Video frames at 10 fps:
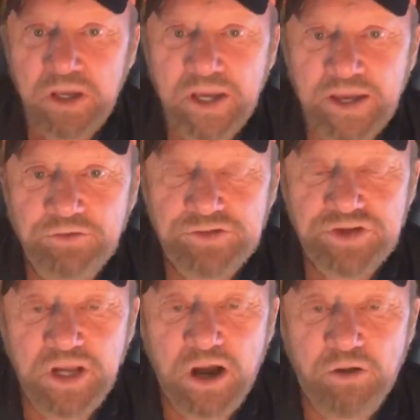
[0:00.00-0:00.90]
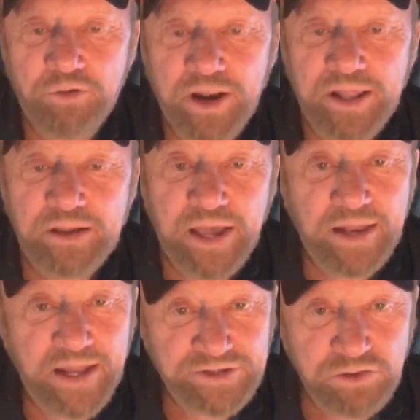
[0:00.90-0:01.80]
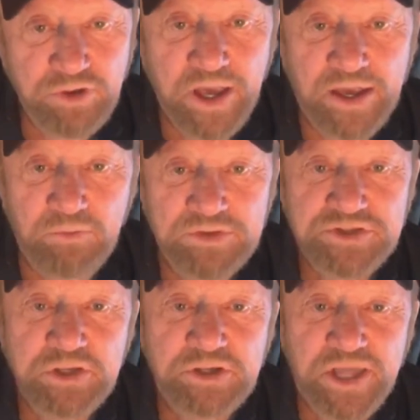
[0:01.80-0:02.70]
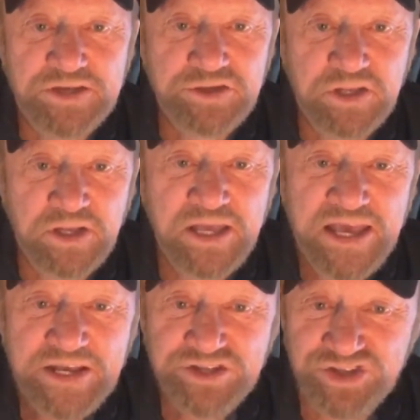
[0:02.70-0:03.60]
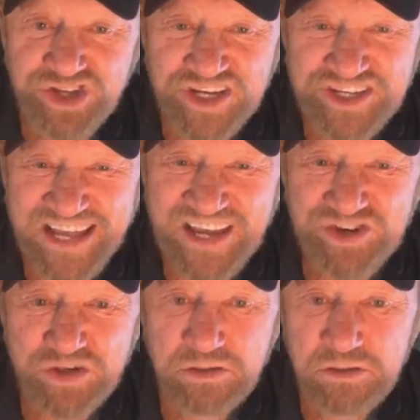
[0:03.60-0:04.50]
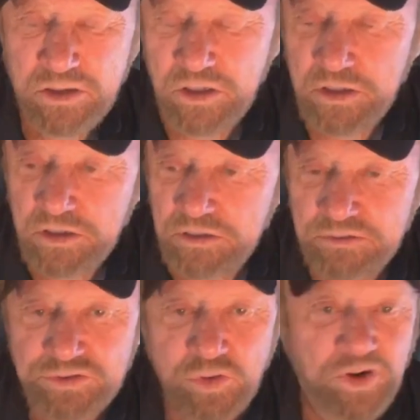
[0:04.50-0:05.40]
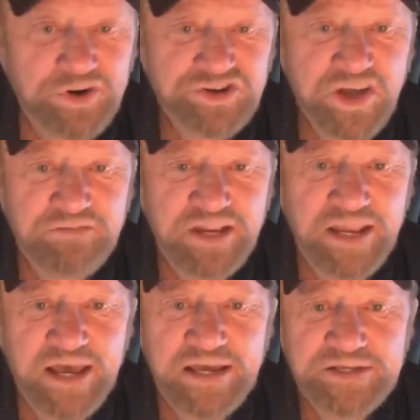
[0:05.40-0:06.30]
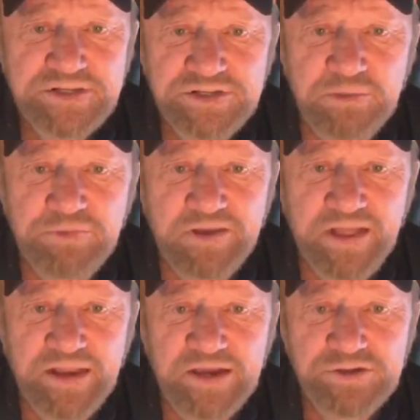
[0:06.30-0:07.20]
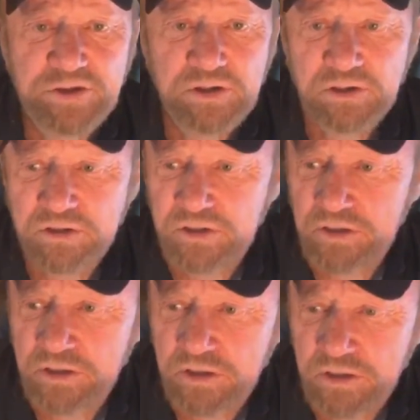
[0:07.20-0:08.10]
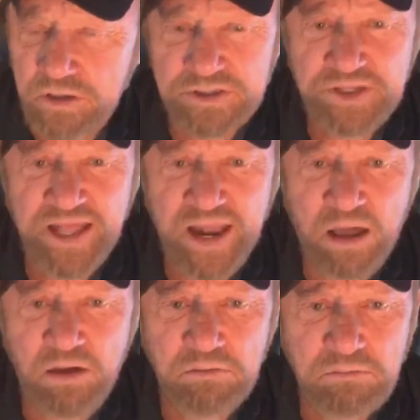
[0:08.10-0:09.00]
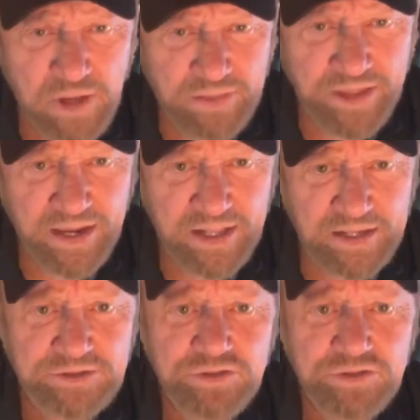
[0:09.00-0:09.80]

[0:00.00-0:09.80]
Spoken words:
Interesting already, and that's okay. What's the gestation, 270 days, something of that nature? Is it that long? I think it is.